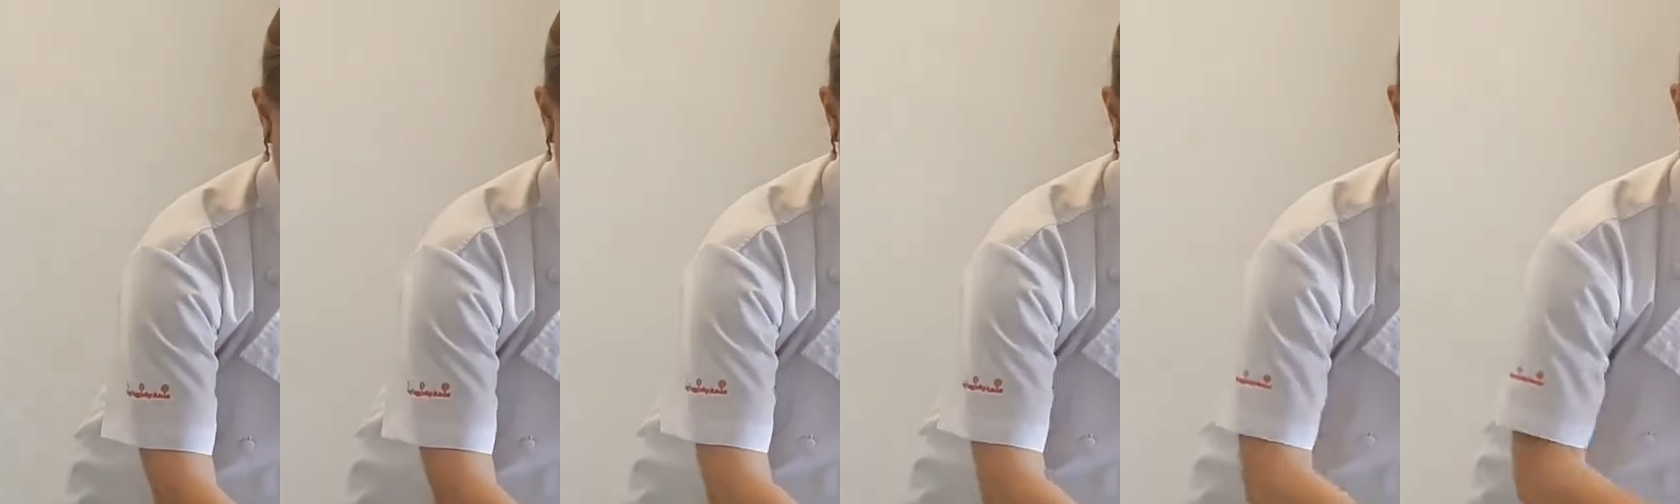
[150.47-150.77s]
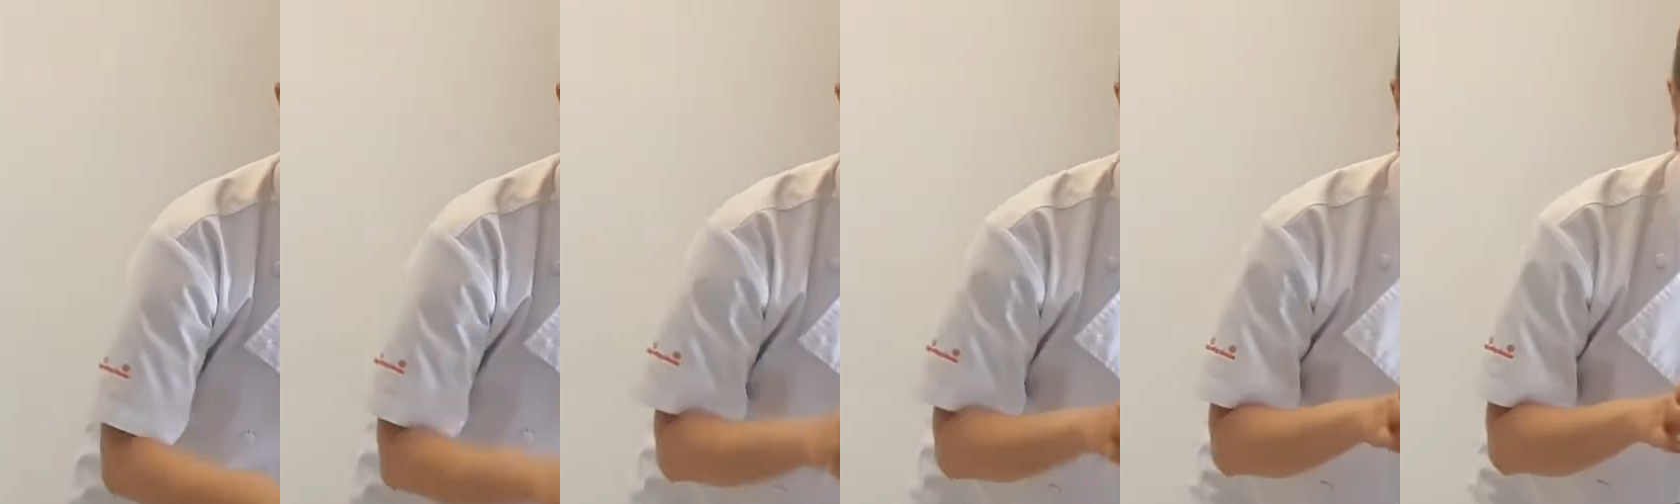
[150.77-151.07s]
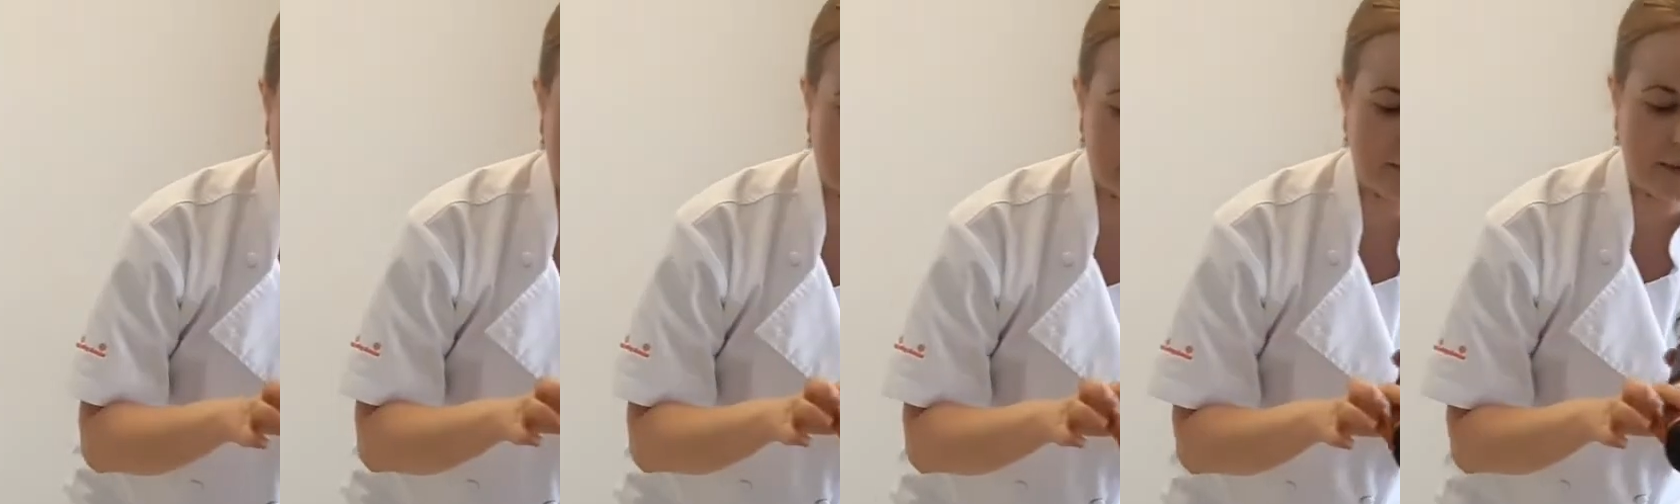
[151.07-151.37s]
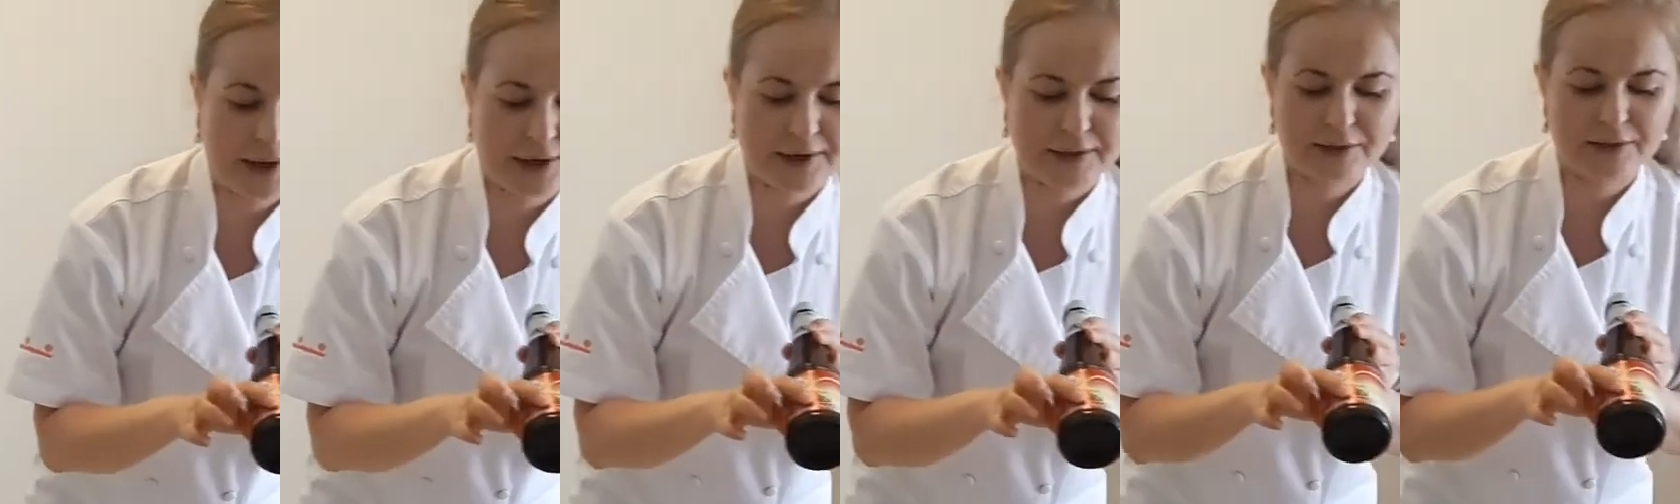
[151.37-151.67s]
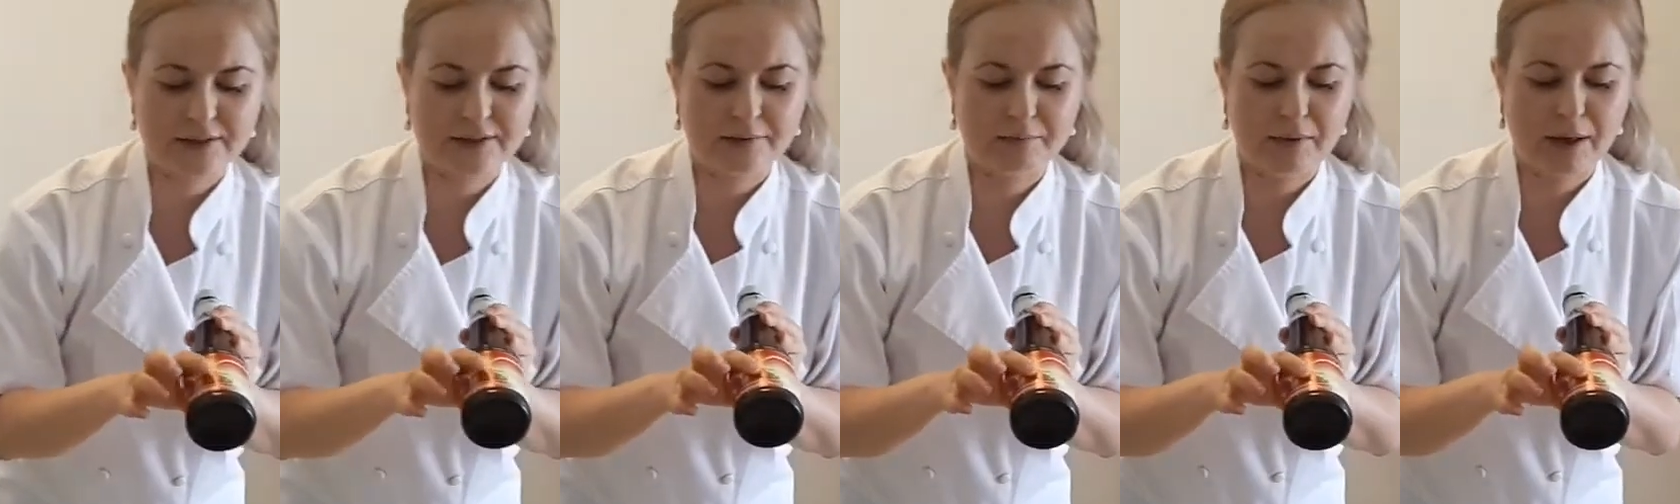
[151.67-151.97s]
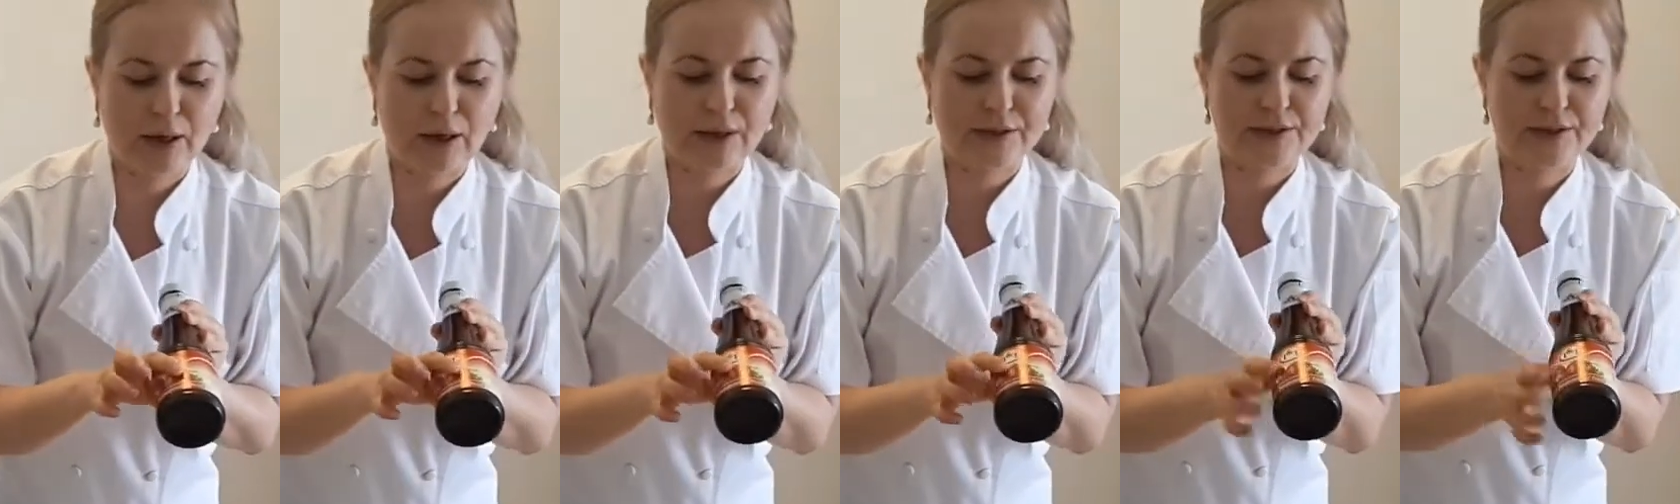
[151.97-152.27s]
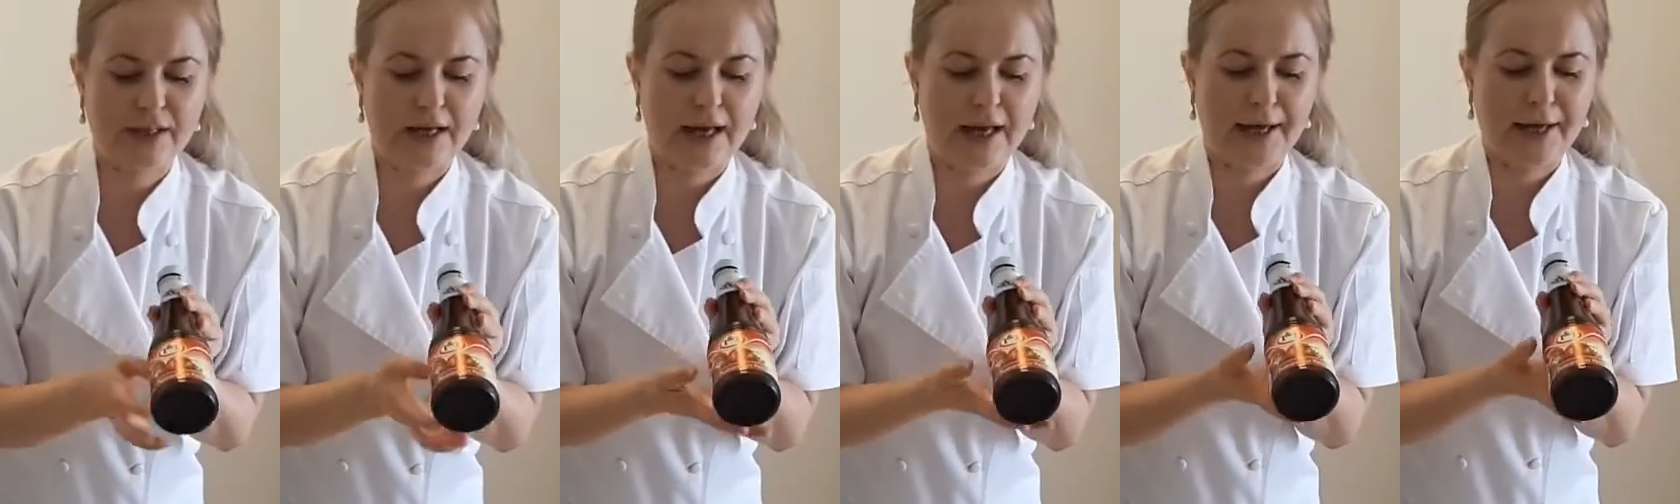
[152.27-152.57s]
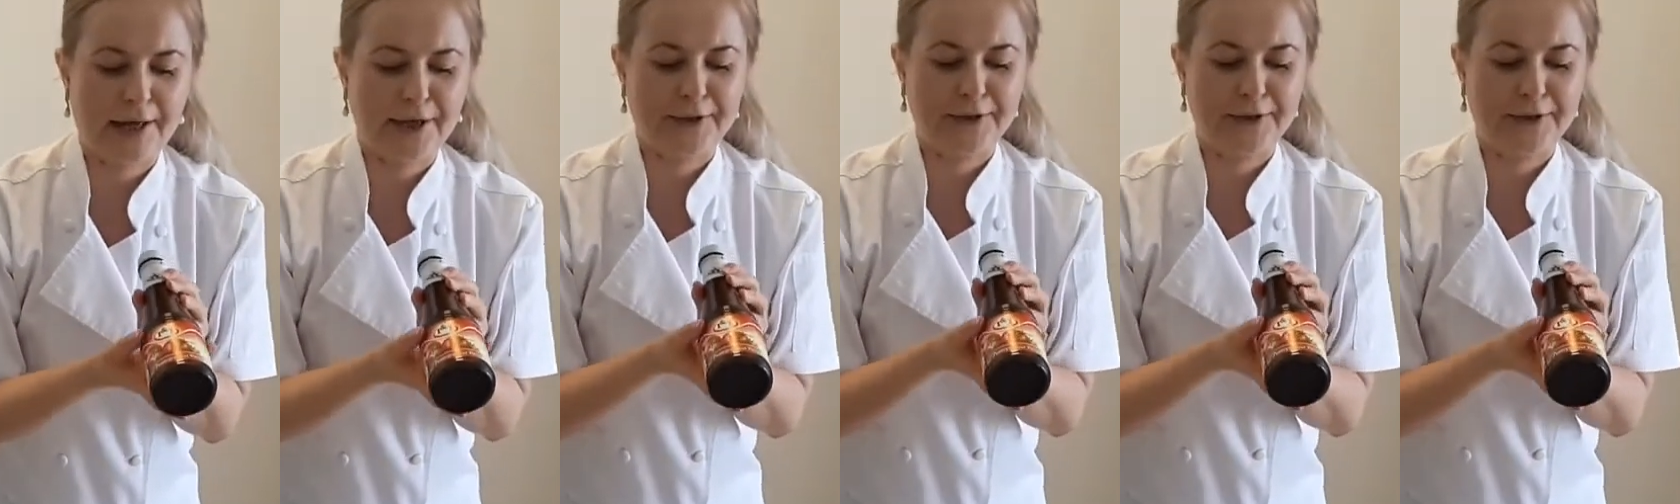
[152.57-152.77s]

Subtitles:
Pomegranate paste, melassa.